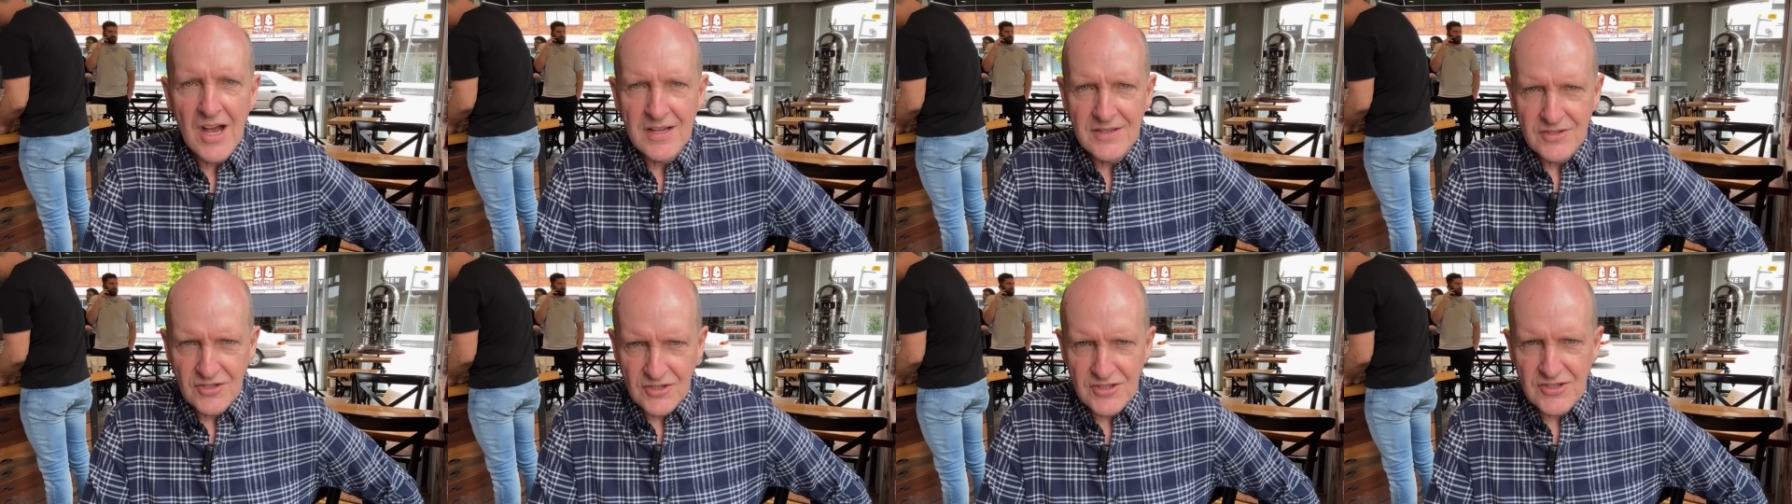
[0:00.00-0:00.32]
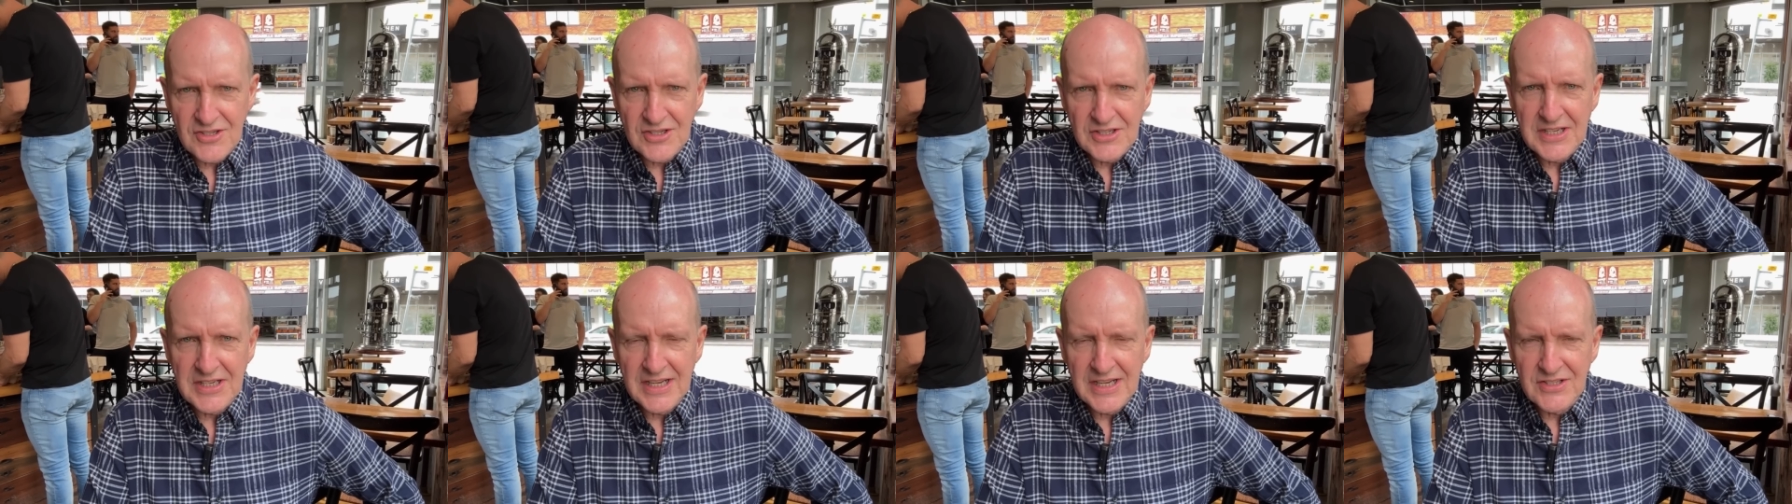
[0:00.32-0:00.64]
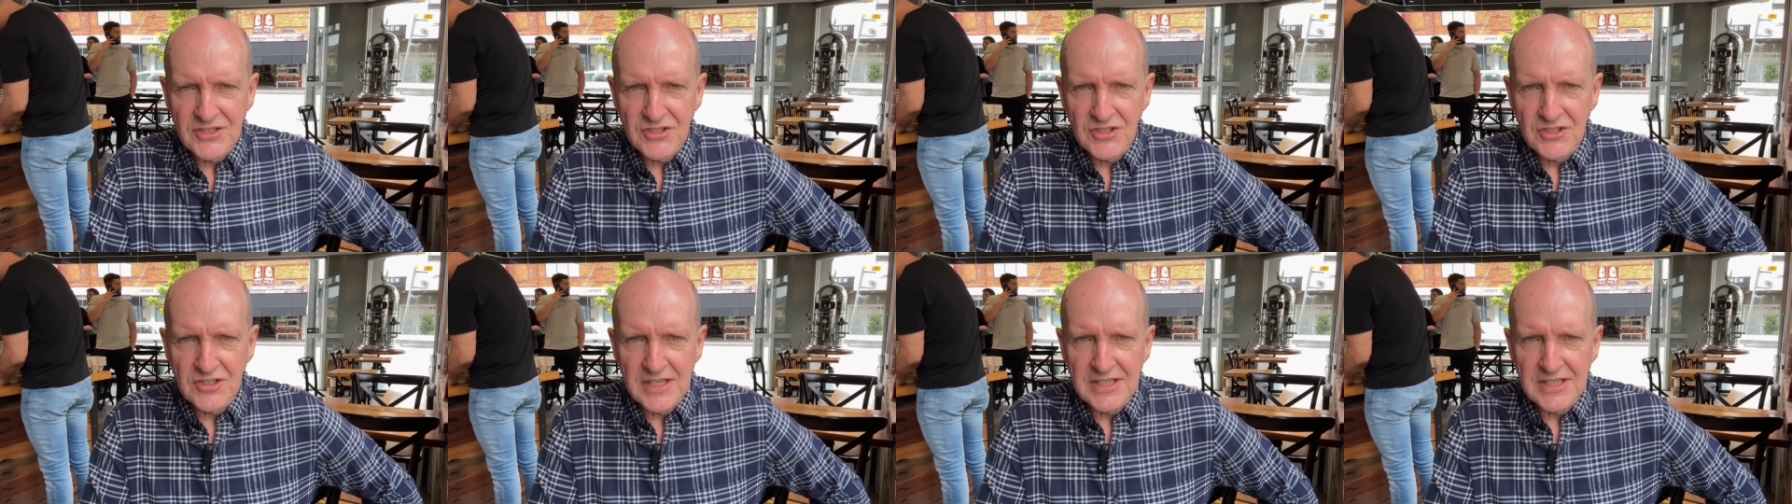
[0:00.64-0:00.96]
just in
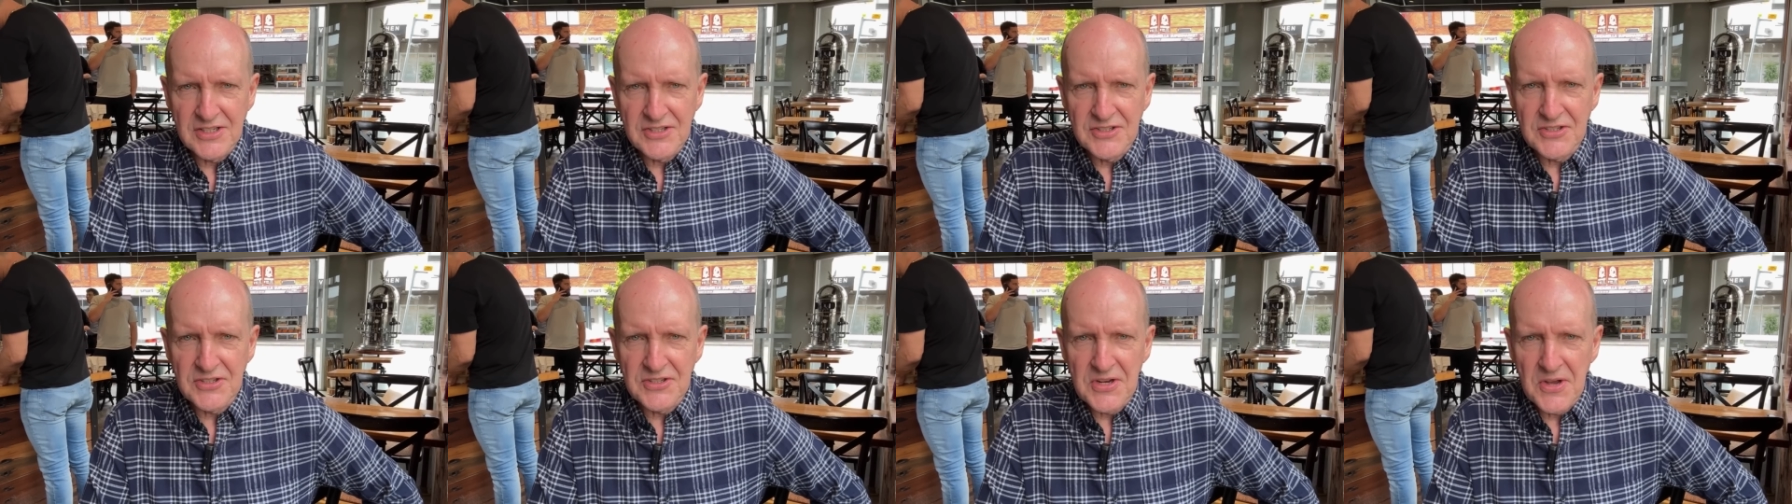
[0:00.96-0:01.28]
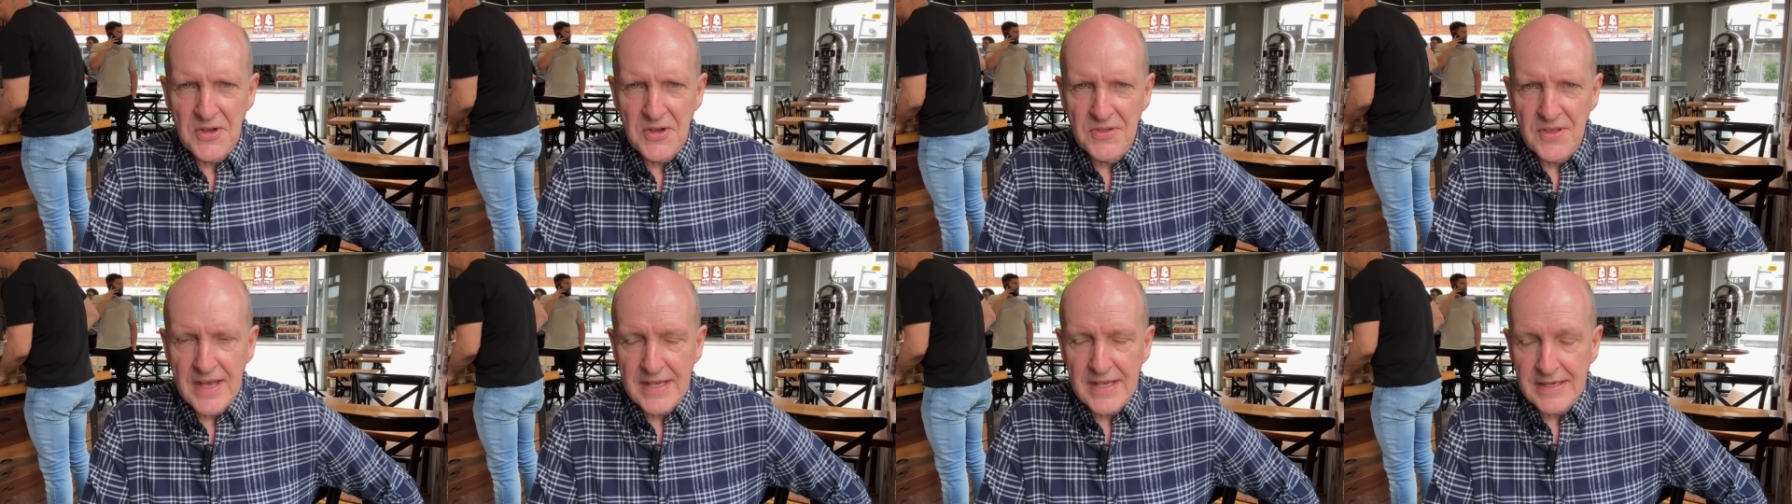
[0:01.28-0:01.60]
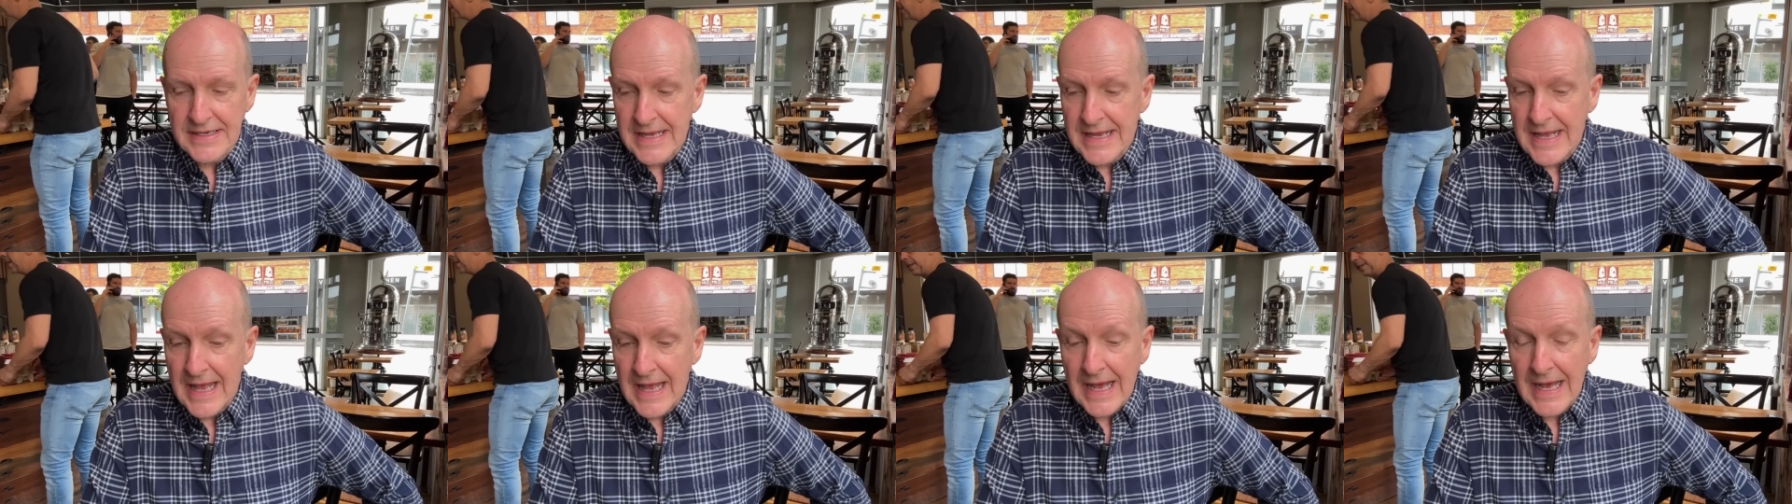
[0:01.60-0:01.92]
case you needed to know that.
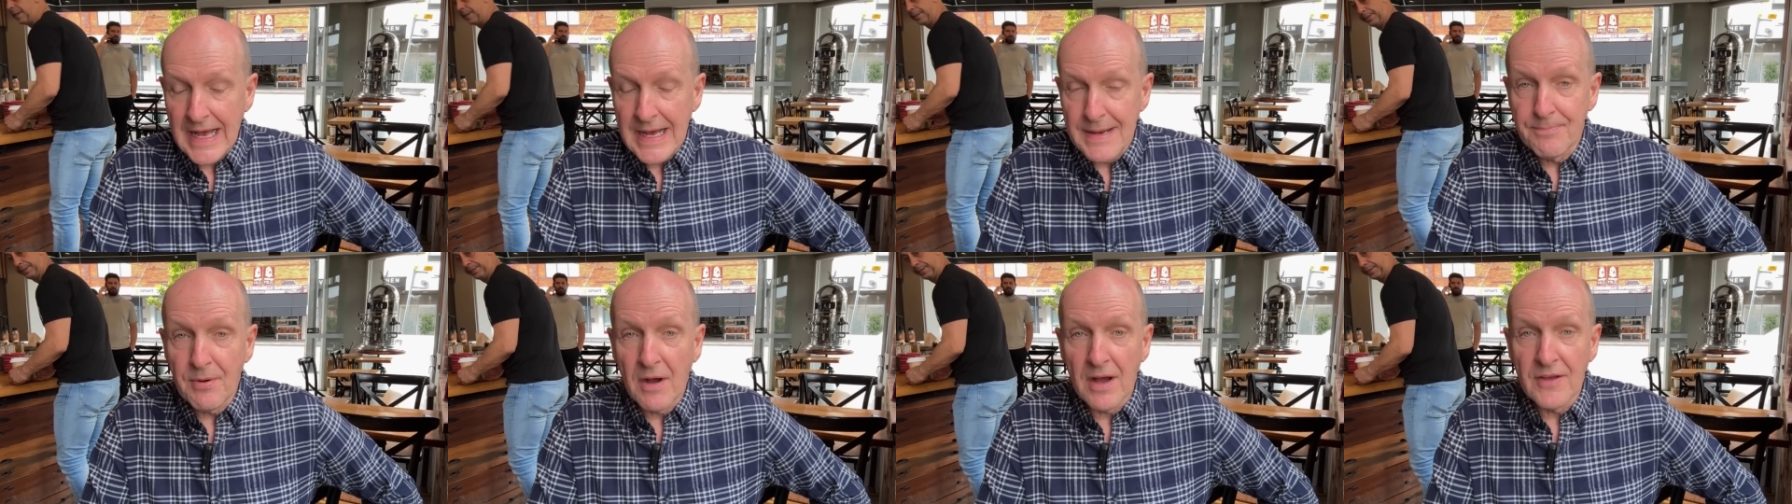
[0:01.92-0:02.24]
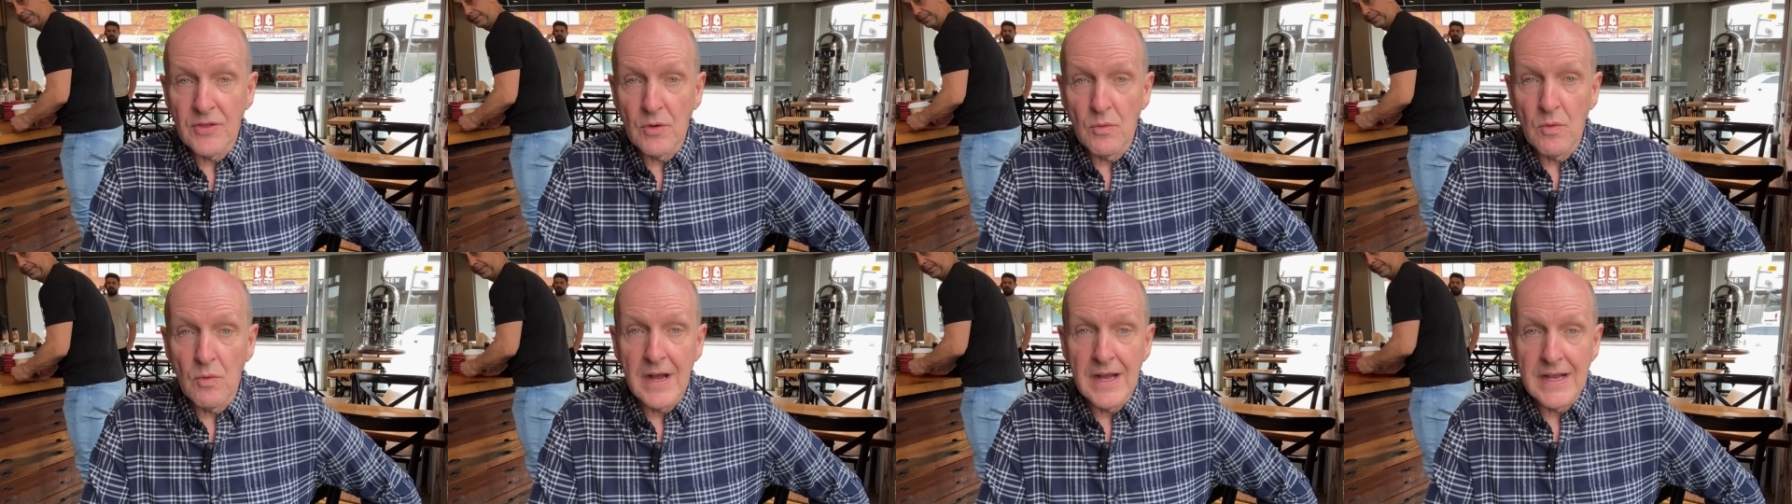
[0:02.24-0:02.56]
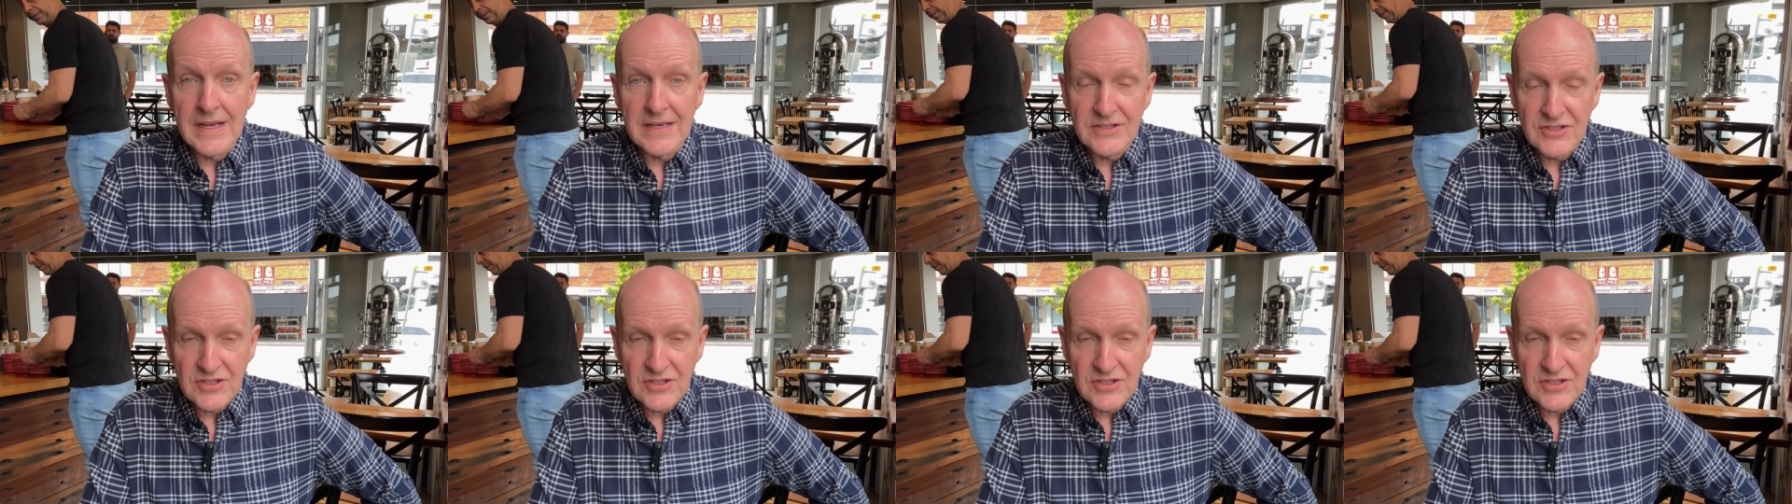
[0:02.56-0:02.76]
By the way,